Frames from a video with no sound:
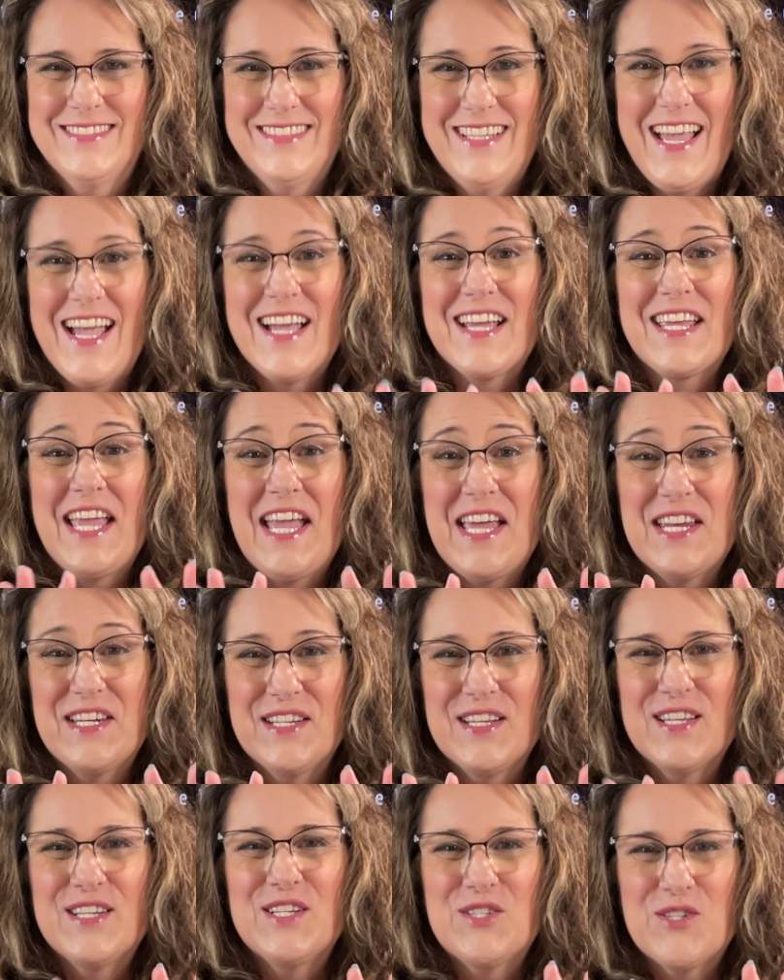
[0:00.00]

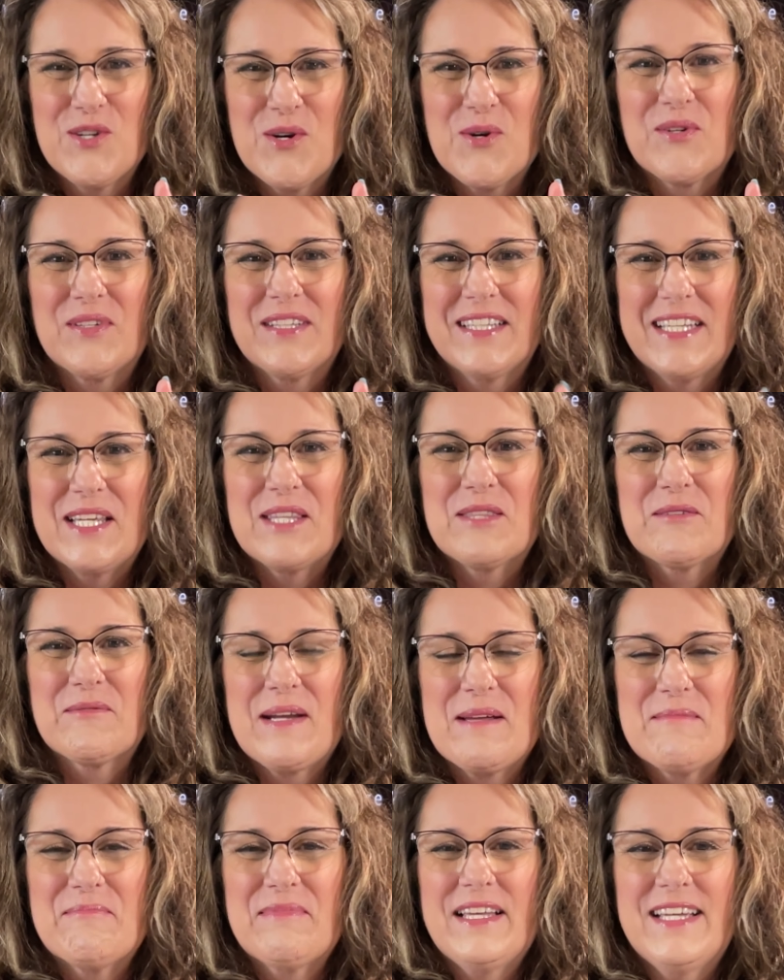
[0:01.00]
Again, totally in the
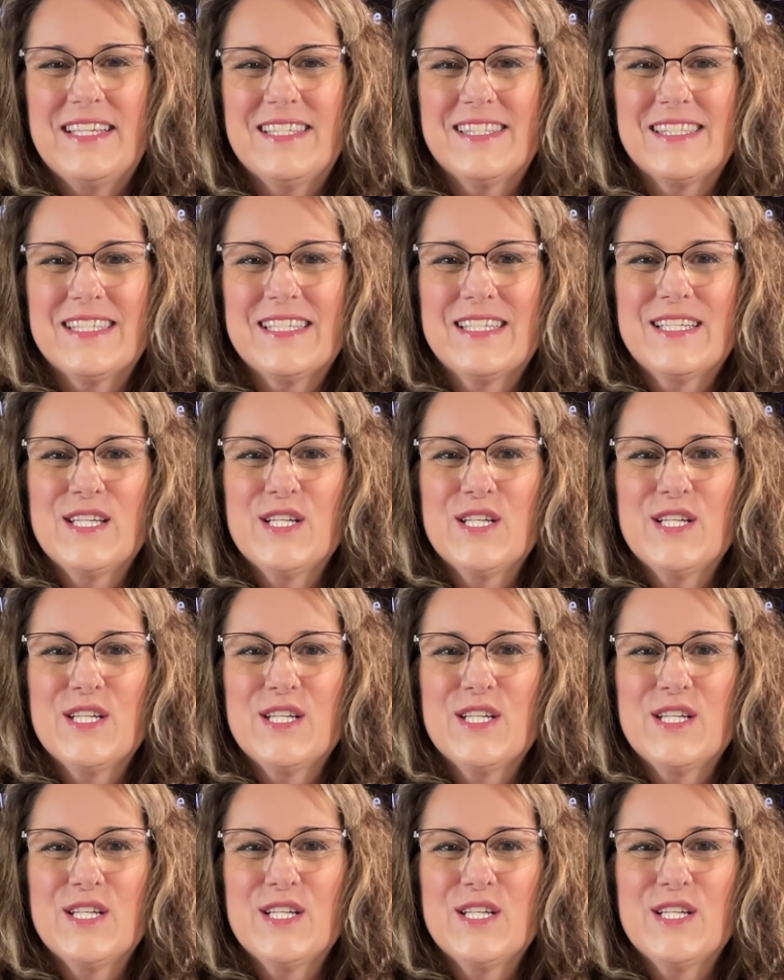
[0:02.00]
right place.